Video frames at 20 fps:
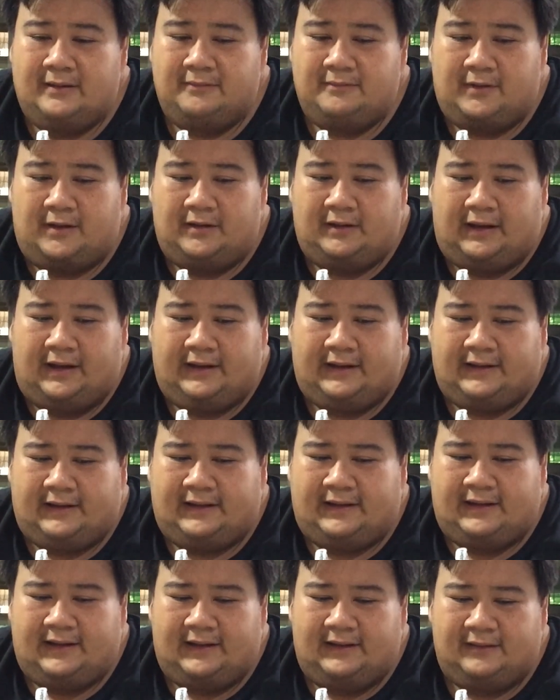I
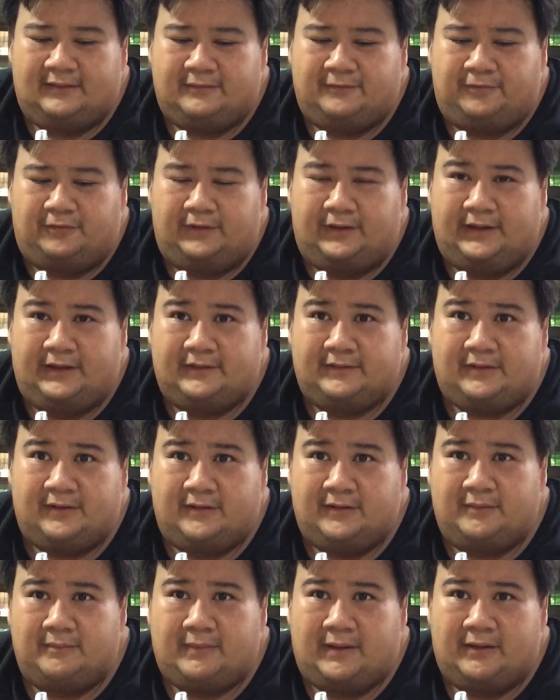can't fully
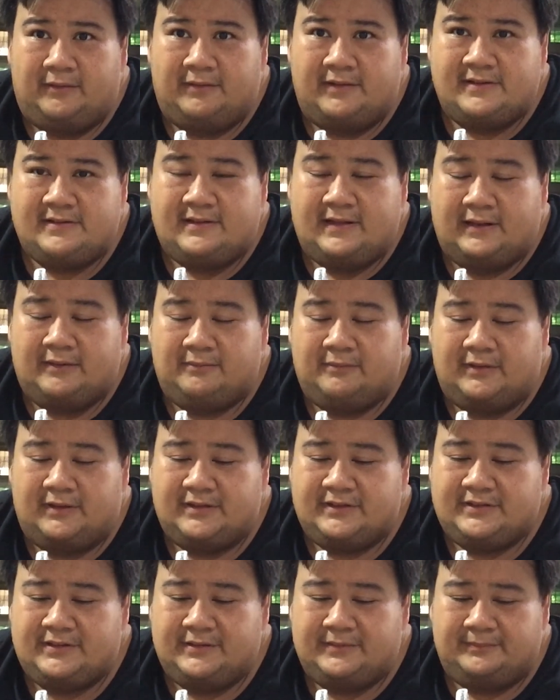turn my wrist that
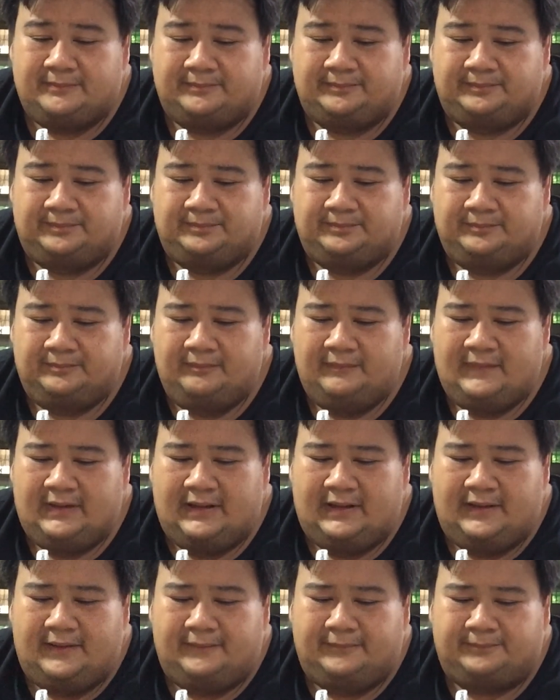much.
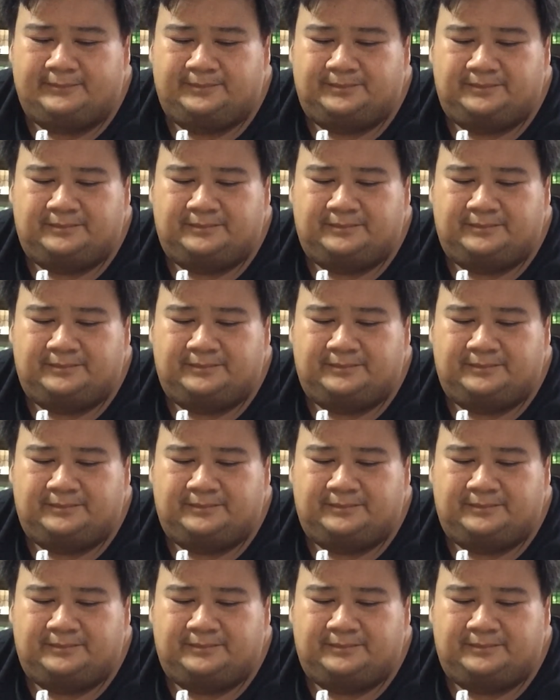Okay.